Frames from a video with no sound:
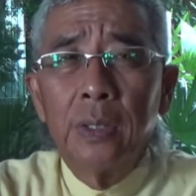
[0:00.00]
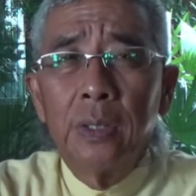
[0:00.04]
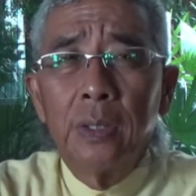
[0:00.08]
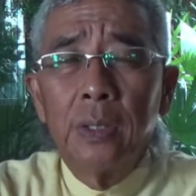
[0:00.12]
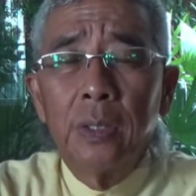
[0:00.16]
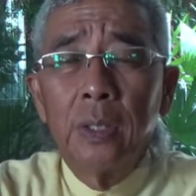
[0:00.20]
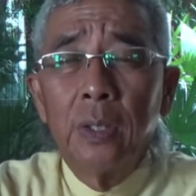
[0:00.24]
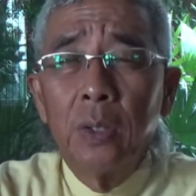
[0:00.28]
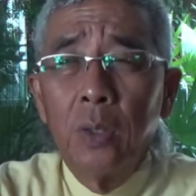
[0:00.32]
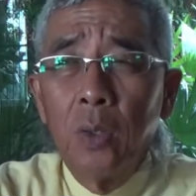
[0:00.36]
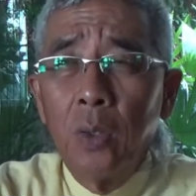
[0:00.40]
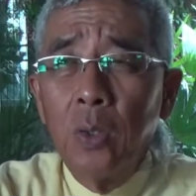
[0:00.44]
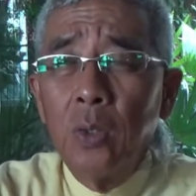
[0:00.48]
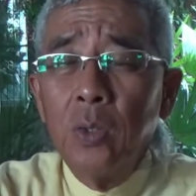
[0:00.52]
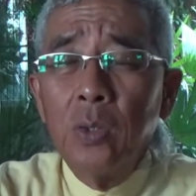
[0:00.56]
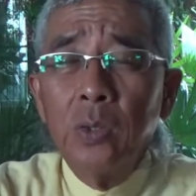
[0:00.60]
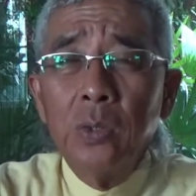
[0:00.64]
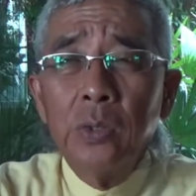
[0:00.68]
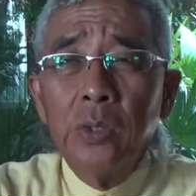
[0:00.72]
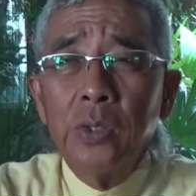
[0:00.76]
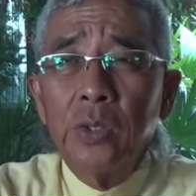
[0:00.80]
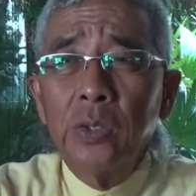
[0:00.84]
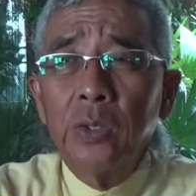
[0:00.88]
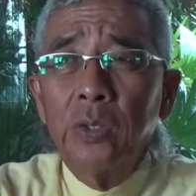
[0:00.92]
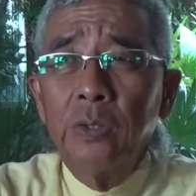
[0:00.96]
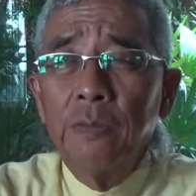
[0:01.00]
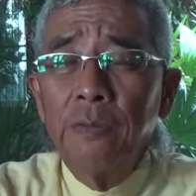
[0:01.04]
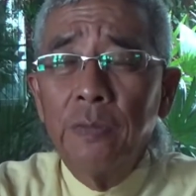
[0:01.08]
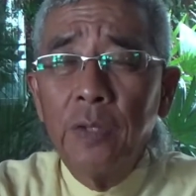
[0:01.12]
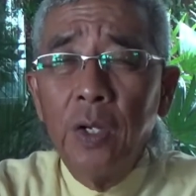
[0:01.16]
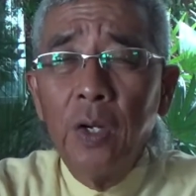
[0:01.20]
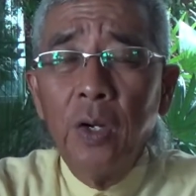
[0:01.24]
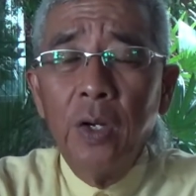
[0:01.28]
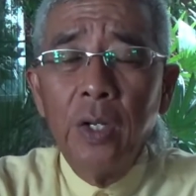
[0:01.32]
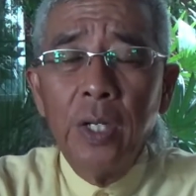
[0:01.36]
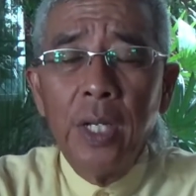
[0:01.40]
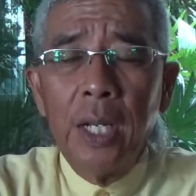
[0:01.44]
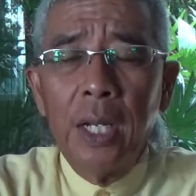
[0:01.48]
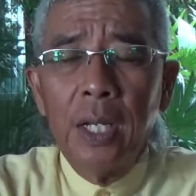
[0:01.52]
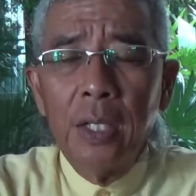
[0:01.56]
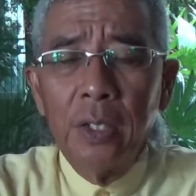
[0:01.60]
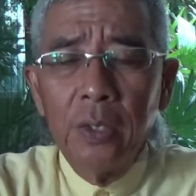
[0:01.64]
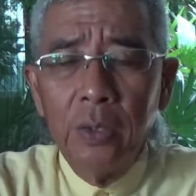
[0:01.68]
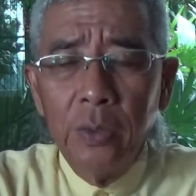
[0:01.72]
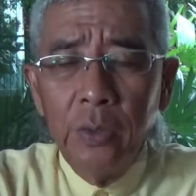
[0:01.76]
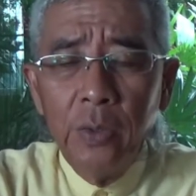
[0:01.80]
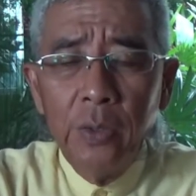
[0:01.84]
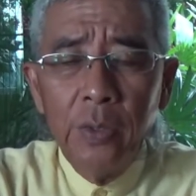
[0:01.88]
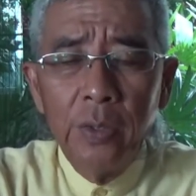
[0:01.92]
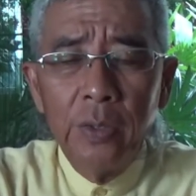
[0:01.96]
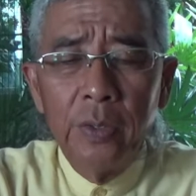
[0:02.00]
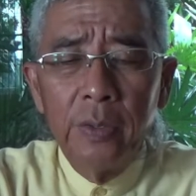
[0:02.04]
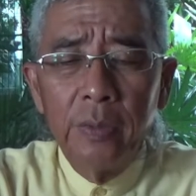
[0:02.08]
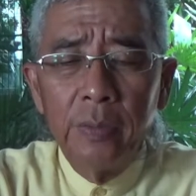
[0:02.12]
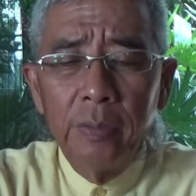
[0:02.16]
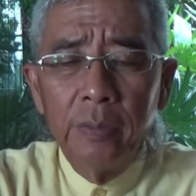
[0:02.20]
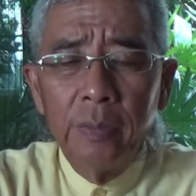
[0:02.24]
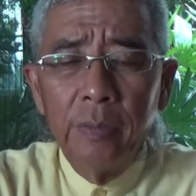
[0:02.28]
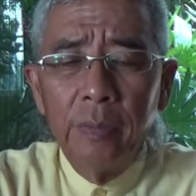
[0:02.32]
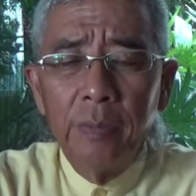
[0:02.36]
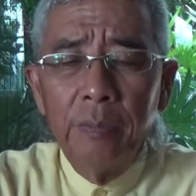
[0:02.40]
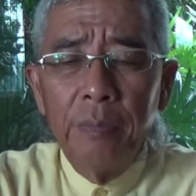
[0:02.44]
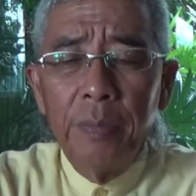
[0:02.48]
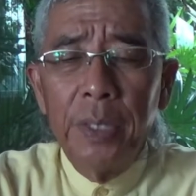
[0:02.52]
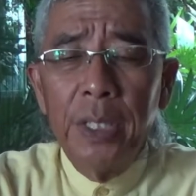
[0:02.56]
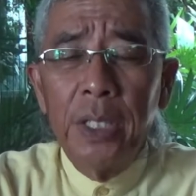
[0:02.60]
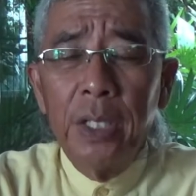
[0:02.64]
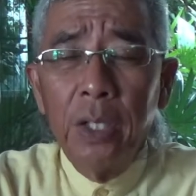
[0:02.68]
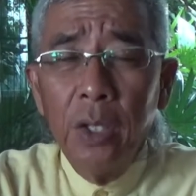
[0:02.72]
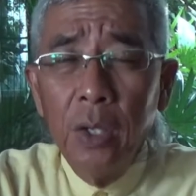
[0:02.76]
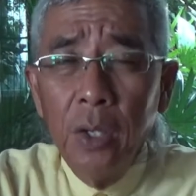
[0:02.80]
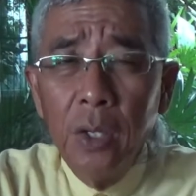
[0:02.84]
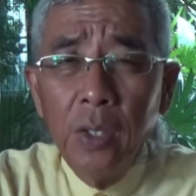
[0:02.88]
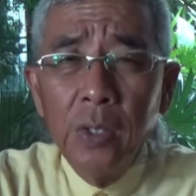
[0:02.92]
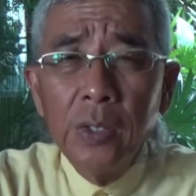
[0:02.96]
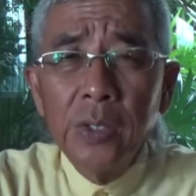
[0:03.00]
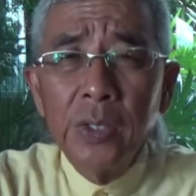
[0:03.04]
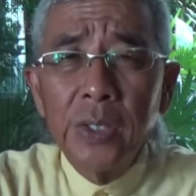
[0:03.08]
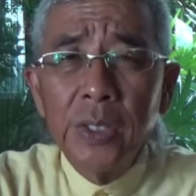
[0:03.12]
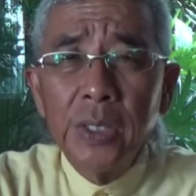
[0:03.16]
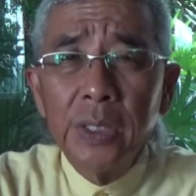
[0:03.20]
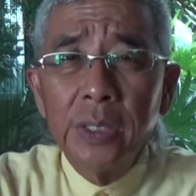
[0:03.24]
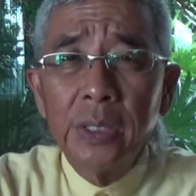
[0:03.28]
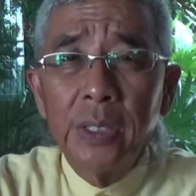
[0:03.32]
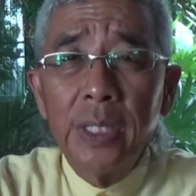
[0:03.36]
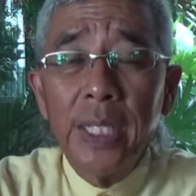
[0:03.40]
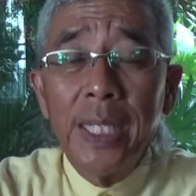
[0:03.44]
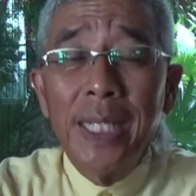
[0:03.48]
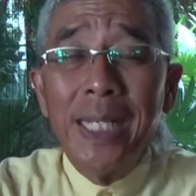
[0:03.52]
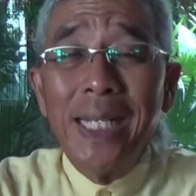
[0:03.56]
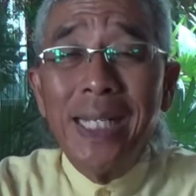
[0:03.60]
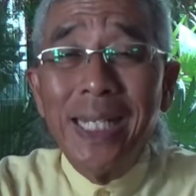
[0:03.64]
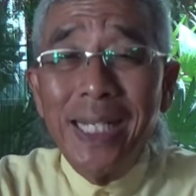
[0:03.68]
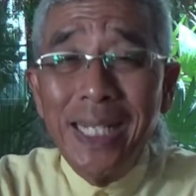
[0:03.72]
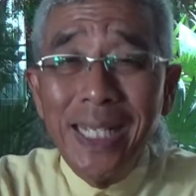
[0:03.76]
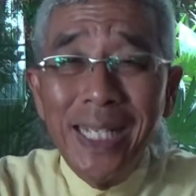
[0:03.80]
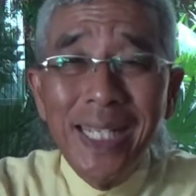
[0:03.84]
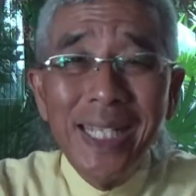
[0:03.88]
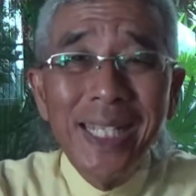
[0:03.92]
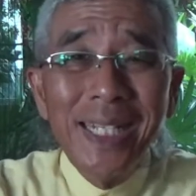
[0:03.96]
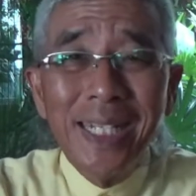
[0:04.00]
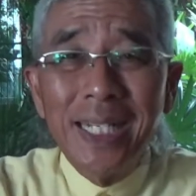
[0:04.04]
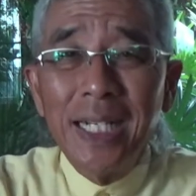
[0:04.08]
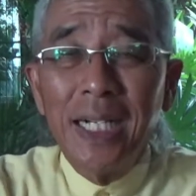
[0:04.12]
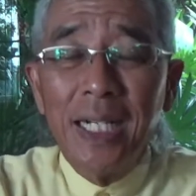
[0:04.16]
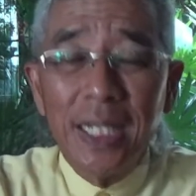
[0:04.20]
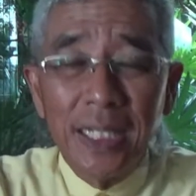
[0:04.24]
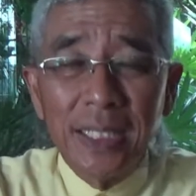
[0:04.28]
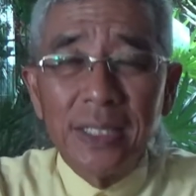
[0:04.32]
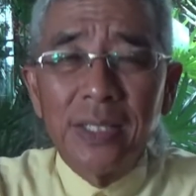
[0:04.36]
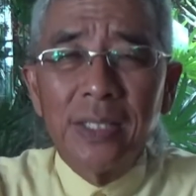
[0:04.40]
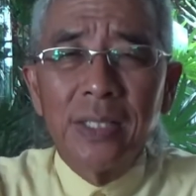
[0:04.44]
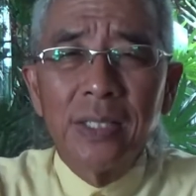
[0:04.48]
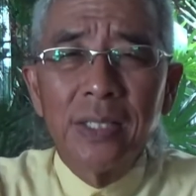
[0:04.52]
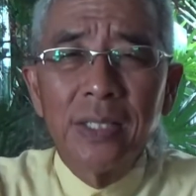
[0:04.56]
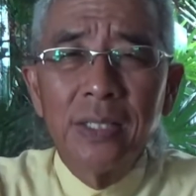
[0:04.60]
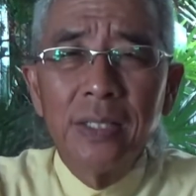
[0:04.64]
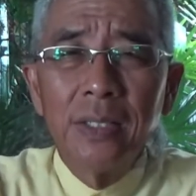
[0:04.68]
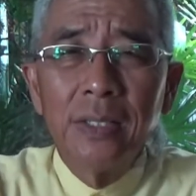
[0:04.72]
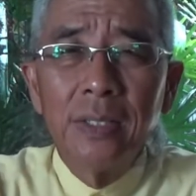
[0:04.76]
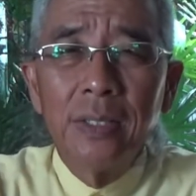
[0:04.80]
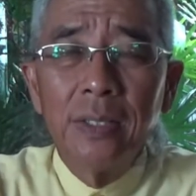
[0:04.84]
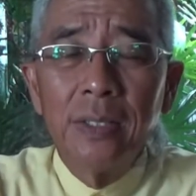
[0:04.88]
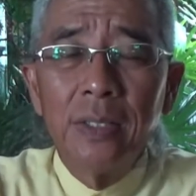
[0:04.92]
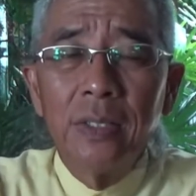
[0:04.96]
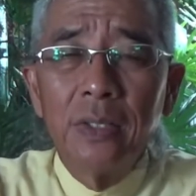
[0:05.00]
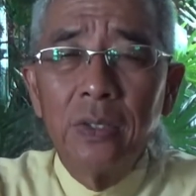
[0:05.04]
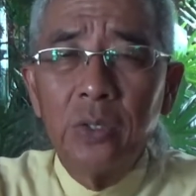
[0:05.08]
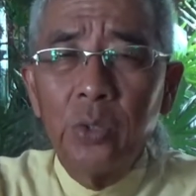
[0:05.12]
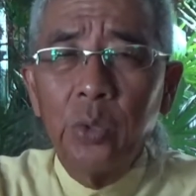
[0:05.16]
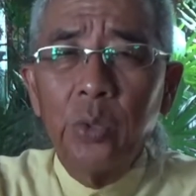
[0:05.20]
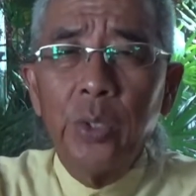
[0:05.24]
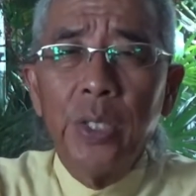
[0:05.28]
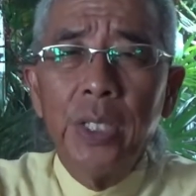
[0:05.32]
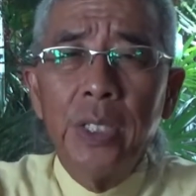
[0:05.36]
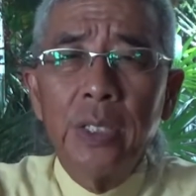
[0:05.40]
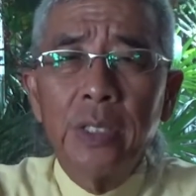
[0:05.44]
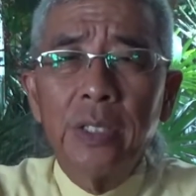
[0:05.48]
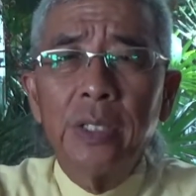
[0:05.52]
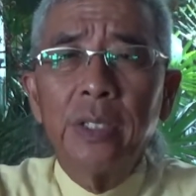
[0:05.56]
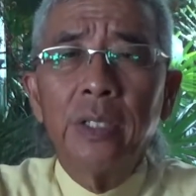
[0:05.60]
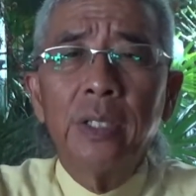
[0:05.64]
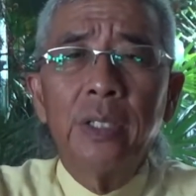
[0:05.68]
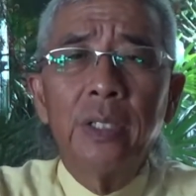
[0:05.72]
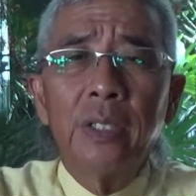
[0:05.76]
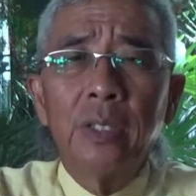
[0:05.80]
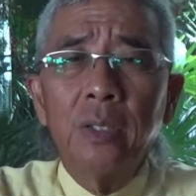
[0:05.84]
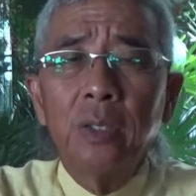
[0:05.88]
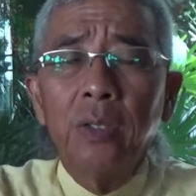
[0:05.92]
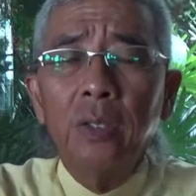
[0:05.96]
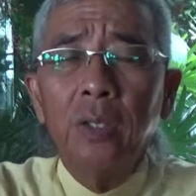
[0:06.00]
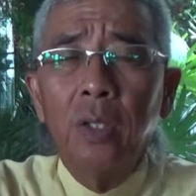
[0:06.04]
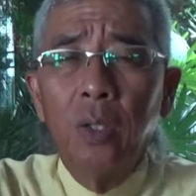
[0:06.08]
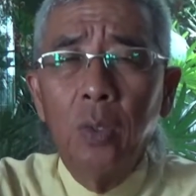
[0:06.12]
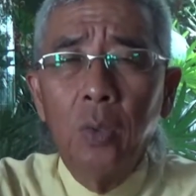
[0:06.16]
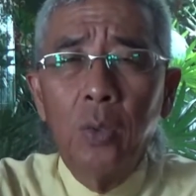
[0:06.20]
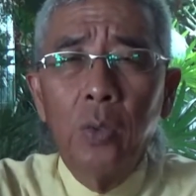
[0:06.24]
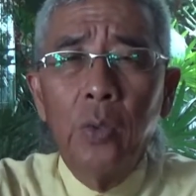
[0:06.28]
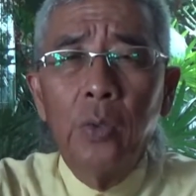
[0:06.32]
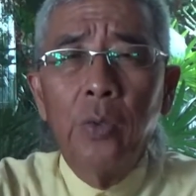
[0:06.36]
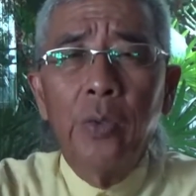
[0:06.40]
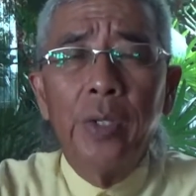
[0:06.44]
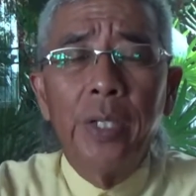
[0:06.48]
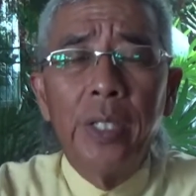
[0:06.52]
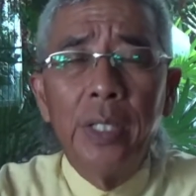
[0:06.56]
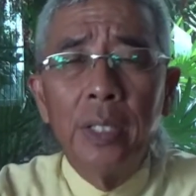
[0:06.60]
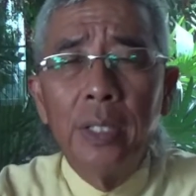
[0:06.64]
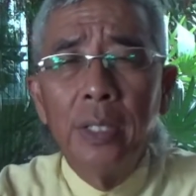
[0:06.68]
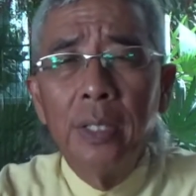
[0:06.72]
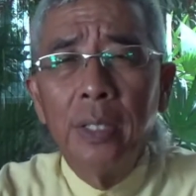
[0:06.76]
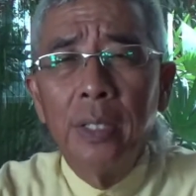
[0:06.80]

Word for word: The laws of God are good because they lead us to eternal glory.